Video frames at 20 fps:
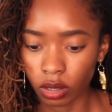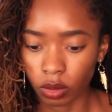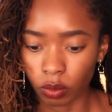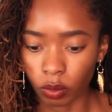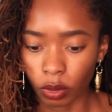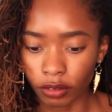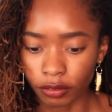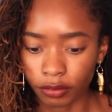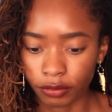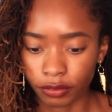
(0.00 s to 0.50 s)

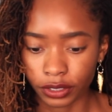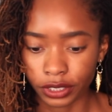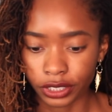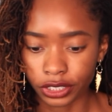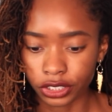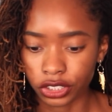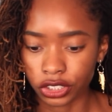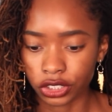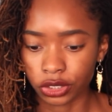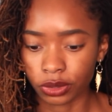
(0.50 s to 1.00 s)
What
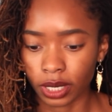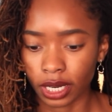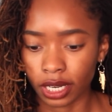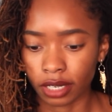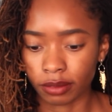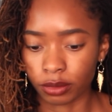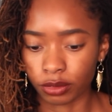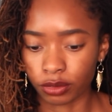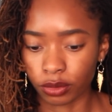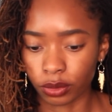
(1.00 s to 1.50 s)
fears did you
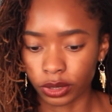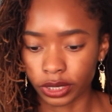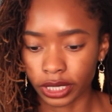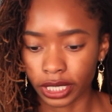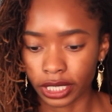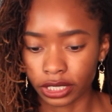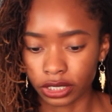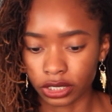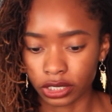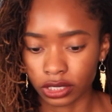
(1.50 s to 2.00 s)
have before
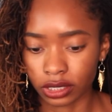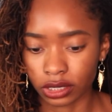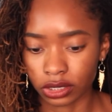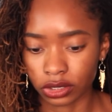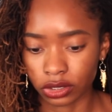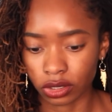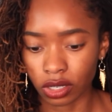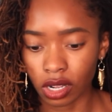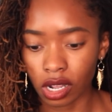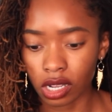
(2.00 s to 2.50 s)
getting your
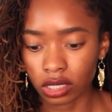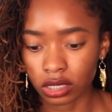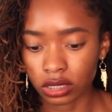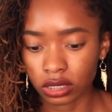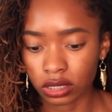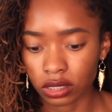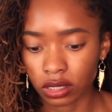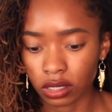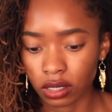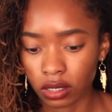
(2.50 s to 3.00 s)

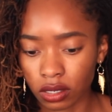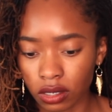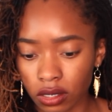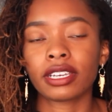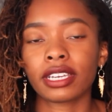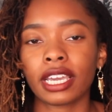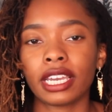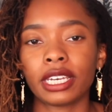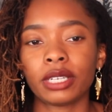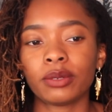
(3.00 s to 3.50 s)
Sisterlocks? I
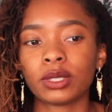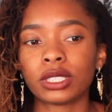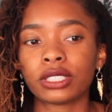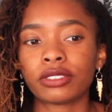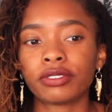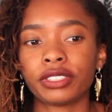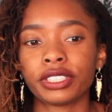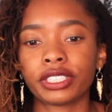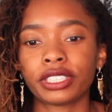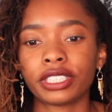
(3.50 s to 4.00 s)
think
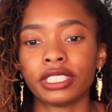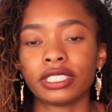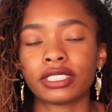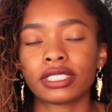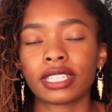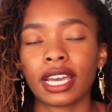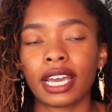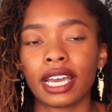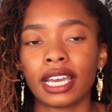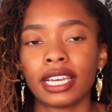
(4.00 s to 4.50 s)
anyone's fear
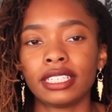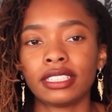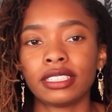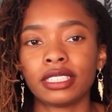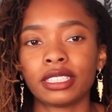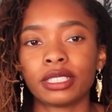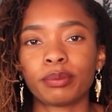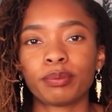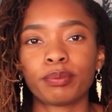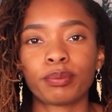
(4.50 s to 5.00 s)
is that
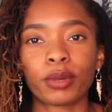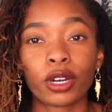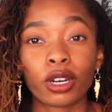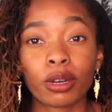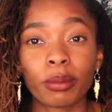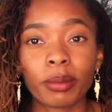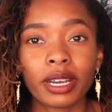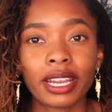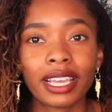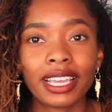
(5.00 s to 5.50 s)
they're
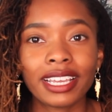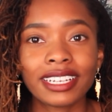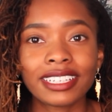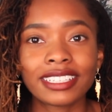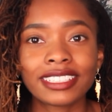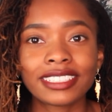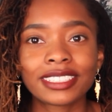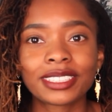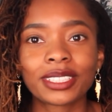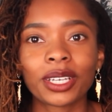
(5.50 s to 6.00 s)
permanent.
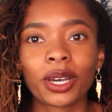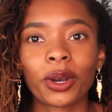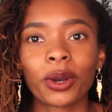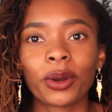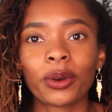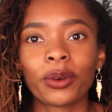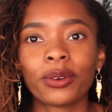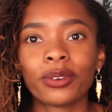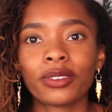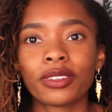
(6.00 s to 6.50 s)

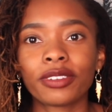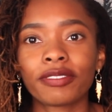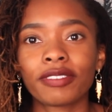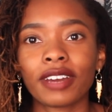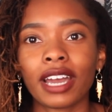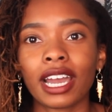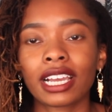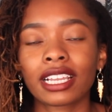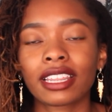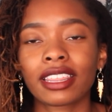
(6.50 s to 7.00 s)
So the
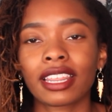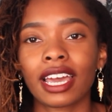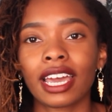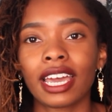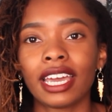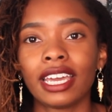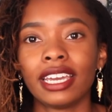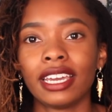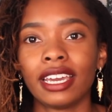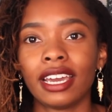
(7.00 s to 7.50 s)
fact
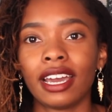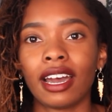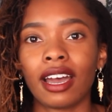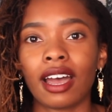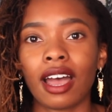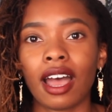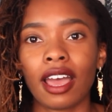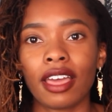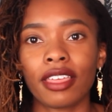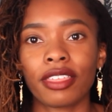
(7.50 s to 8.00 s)
that
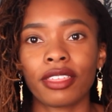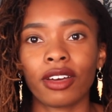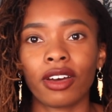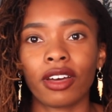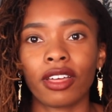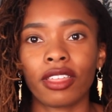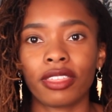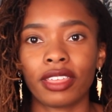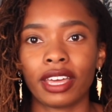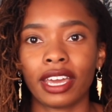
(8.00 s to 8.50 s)
I
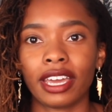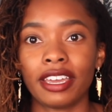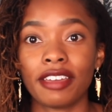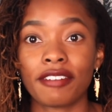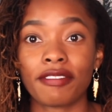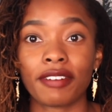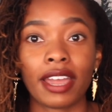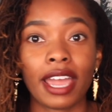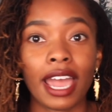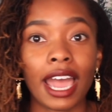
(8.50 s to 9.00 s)
thought that
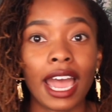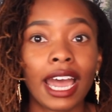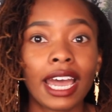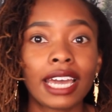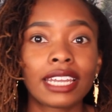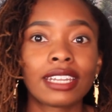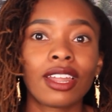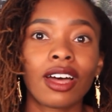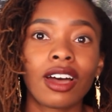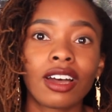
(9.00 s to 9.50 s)
if I
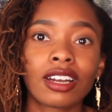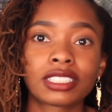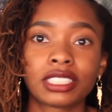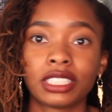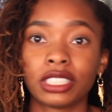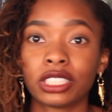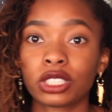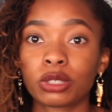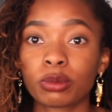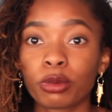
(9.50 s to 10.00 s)
had locks,
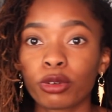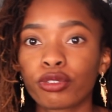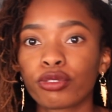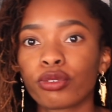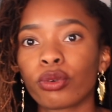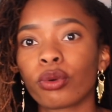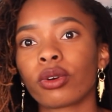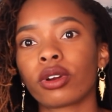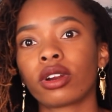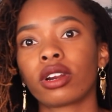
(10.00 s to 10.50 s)
and this is
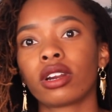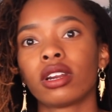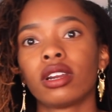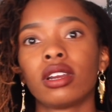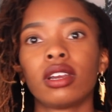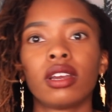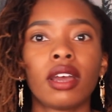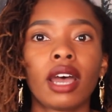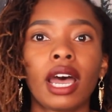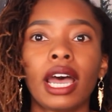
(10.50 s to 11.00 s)
before
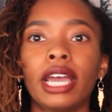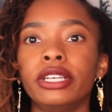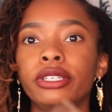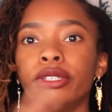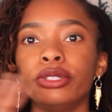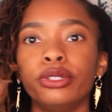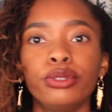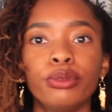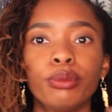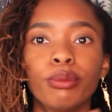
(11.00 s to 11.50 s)
I
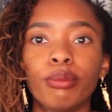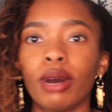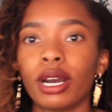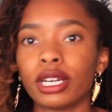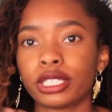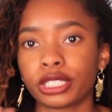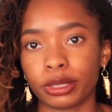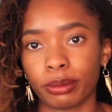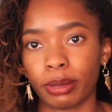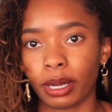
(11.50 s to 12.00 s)
knew
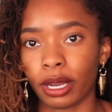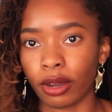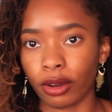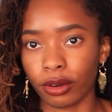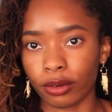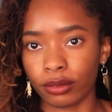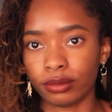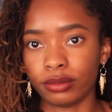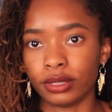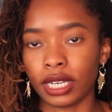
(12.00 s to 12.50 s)
much
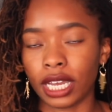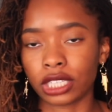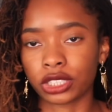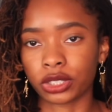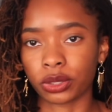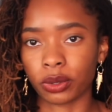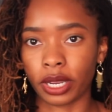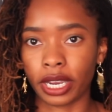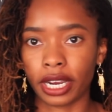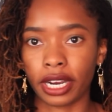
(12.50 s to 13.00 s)
about
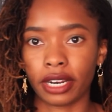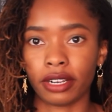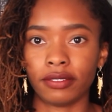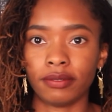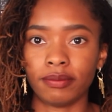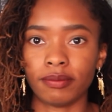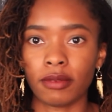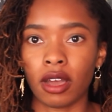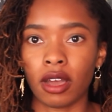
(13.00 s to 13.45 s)
natural hair,